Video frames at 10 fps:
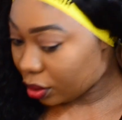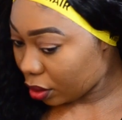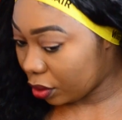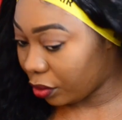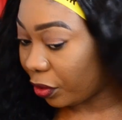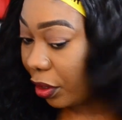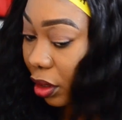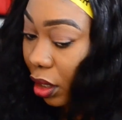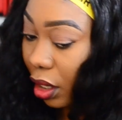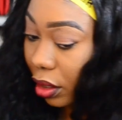so for the
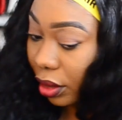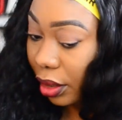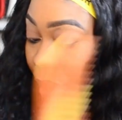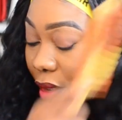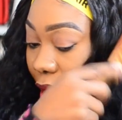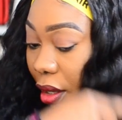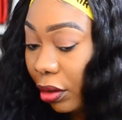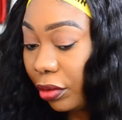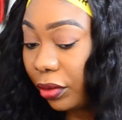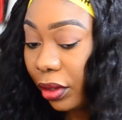curls
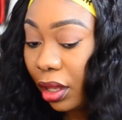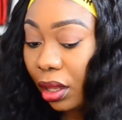itself